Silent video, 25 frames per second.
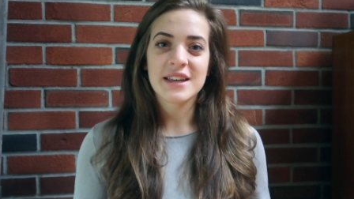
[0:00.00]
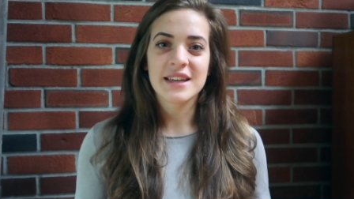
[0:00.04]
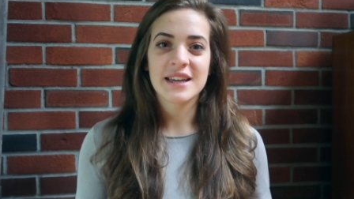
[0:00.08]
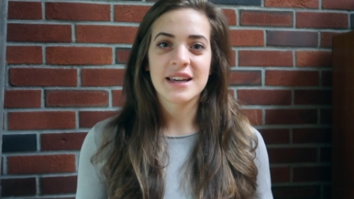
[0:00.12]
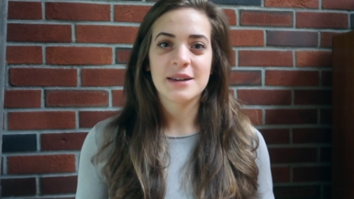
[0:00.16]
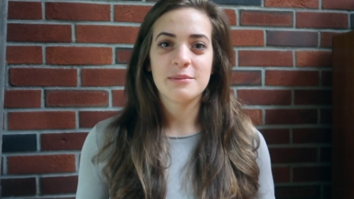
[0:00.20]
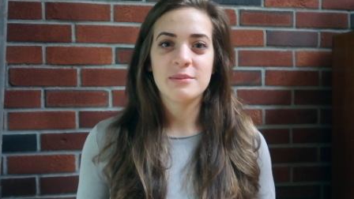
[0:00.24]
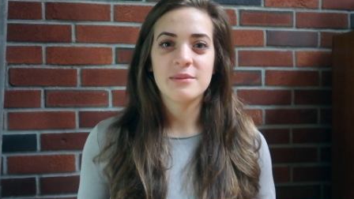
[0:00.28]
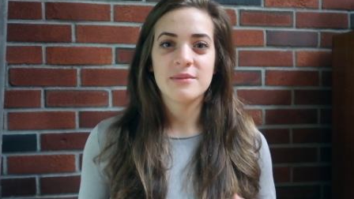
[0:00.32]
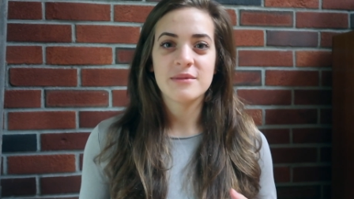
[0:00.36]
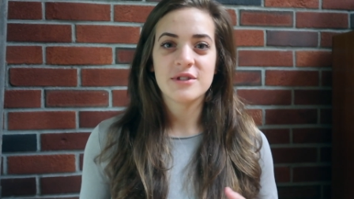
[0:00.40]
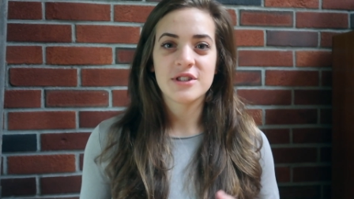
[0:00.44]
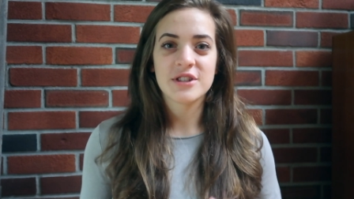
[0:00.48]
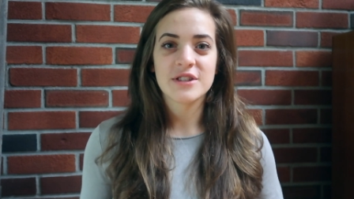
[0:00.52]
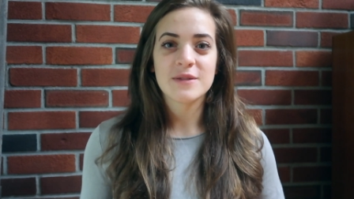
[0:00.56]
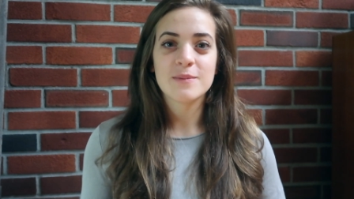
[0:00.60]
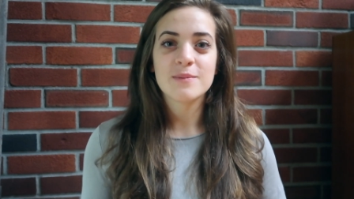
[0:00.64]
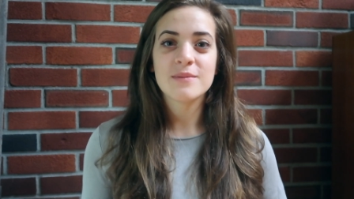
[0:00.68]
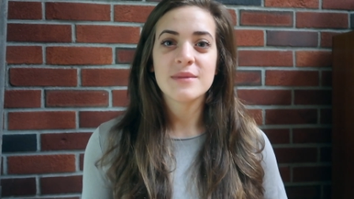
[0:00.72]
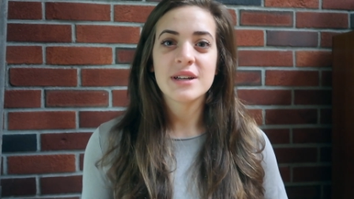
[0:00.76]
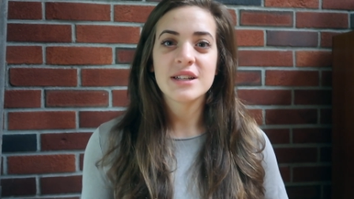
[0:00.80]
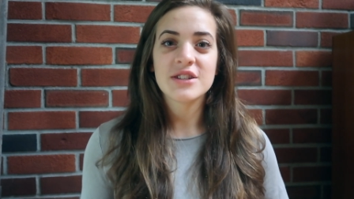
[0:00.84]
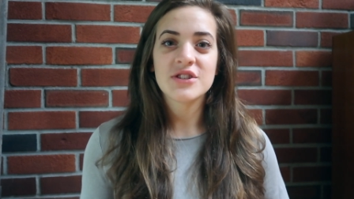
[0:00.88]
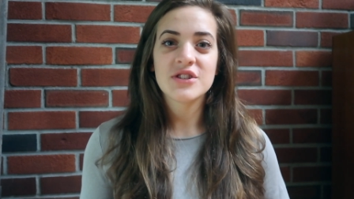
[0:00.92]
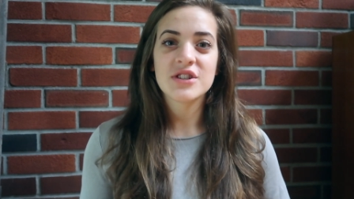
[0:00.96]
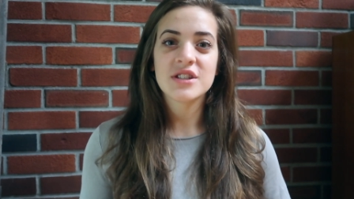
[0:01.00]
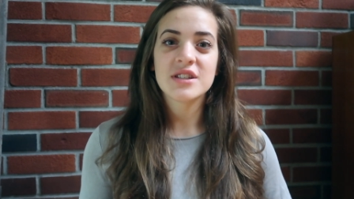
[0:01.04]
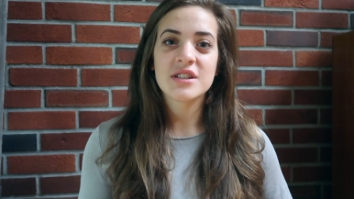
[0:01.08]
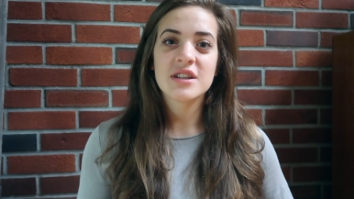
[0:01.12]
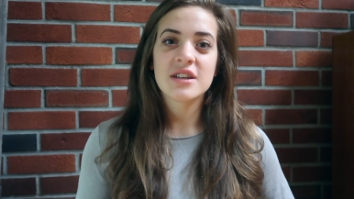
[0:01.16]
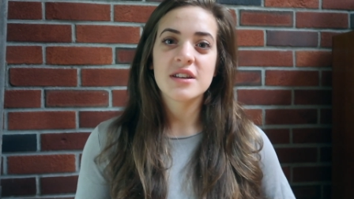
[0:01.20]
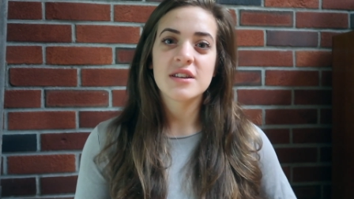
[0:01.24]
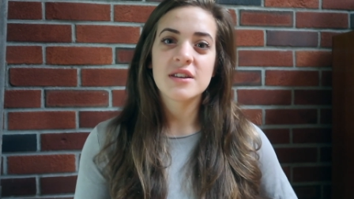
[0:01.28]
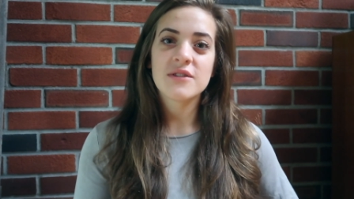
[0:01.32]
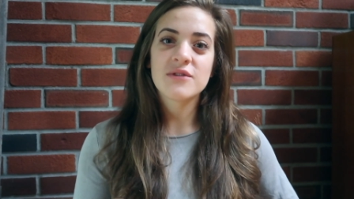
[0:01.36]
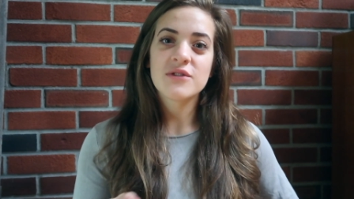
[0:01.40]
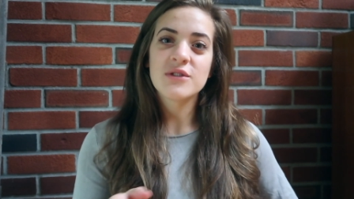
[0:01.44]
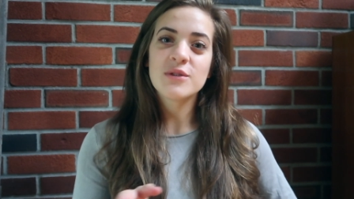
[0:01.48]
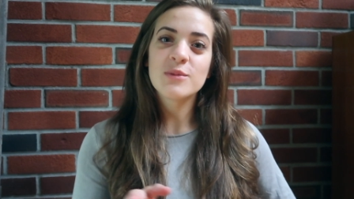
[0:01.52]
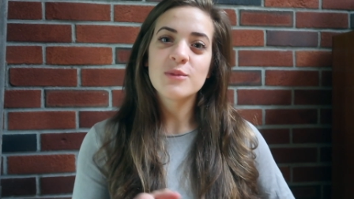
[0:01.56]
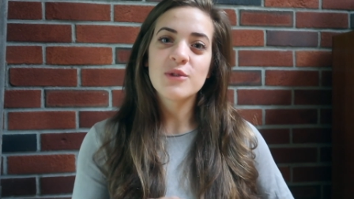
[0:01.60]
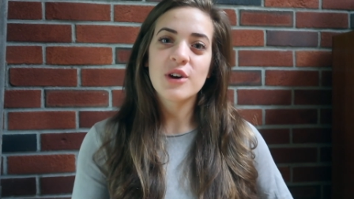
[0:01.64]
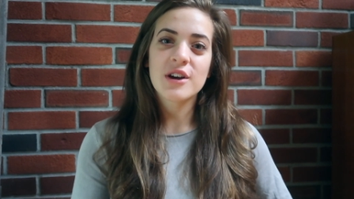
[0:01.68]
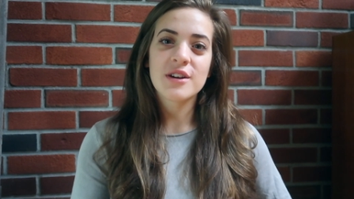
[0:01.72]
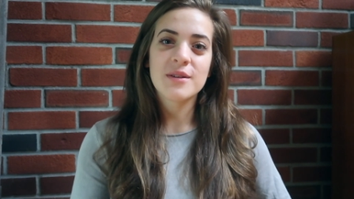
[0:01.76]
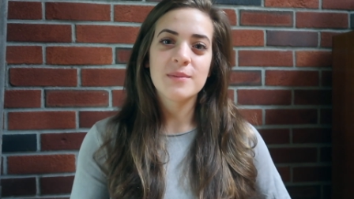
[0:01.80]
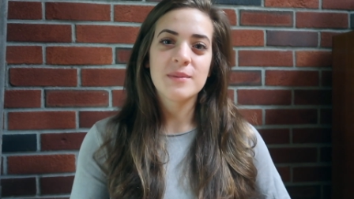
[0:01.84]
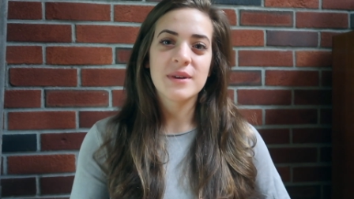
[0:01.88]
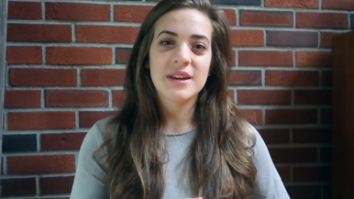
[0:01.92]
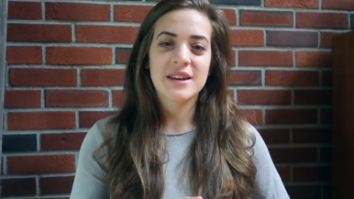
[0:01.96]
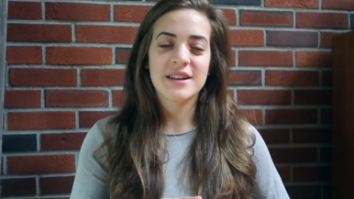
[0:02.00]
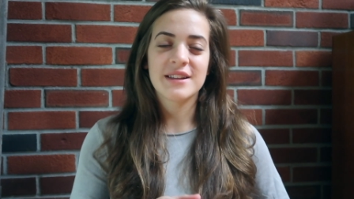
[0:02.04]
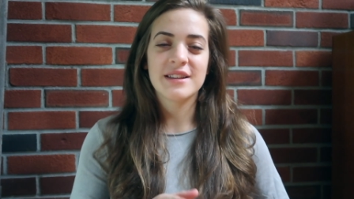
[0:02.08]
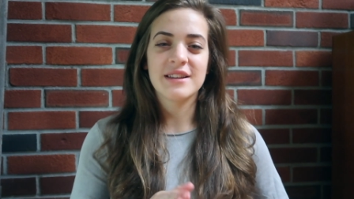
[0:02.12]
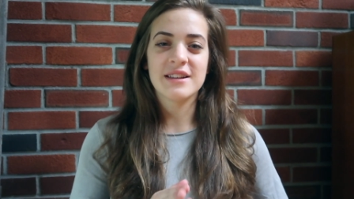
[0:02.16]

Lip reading: Like I just mentioned, if you want to make